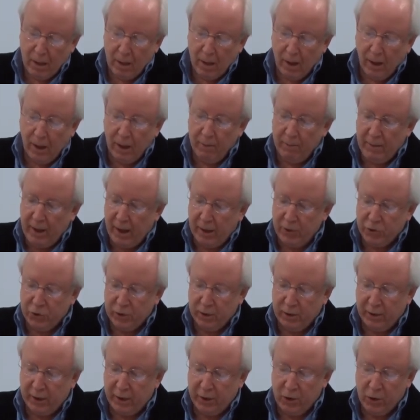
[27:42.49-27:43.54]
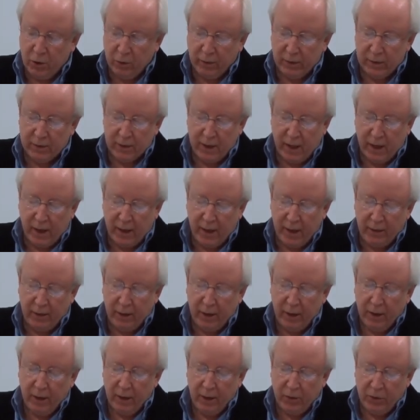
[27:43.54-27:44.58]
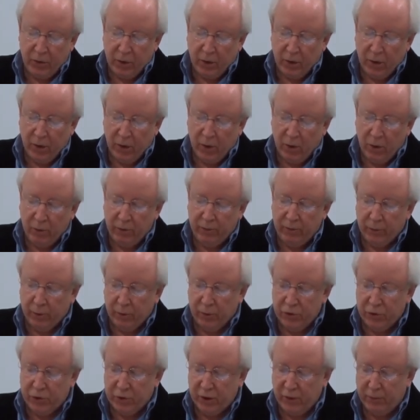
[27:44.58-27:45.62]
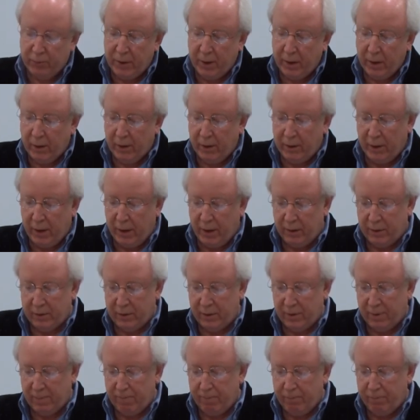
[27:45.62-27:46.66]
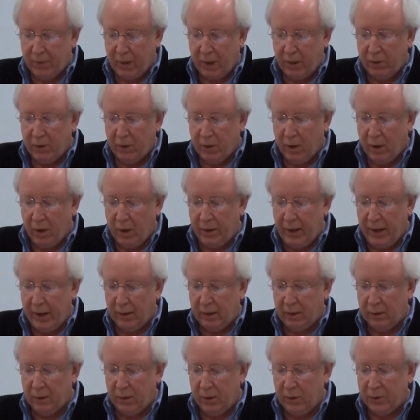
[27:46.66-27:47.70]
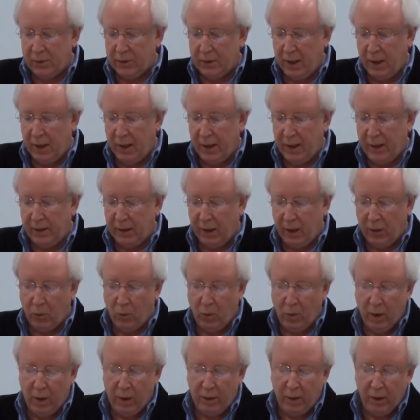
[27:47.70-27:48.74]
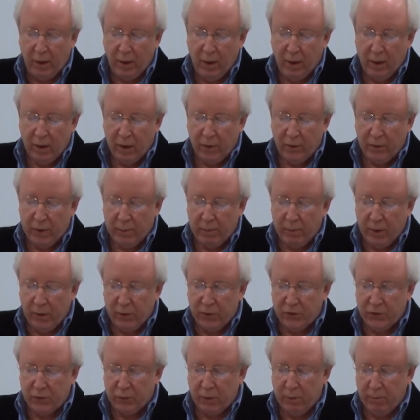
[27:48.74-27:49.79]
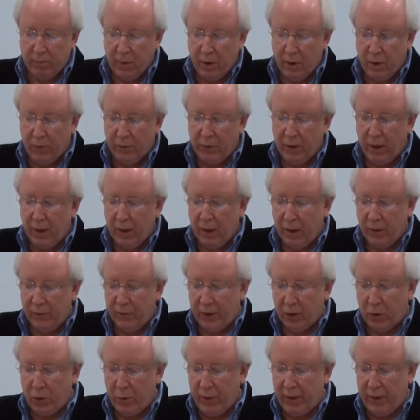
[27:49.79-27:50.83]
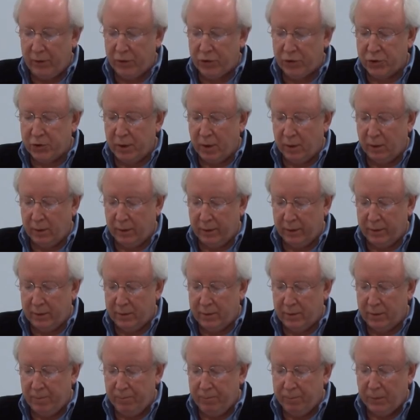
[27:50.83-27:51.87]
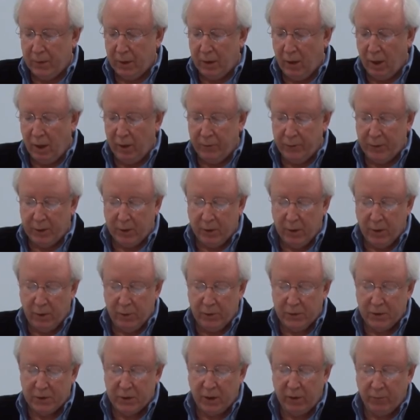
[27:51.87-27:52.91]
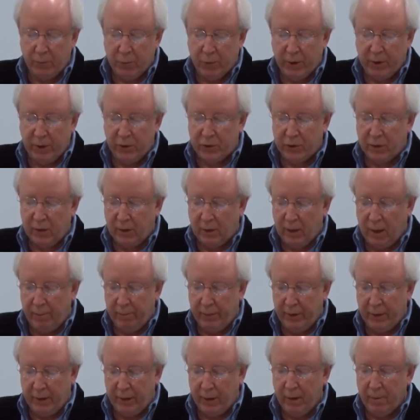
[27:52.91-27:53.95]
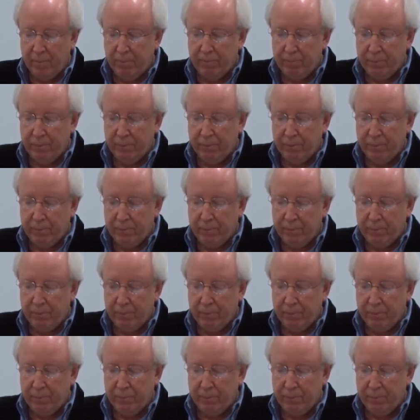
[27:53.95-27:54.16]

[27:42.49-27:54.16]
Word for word: I imagine that you reside in your own version of paradise, dawn at low tide on one of the most remote of the Queen Charlottes off the coast of British Columbia,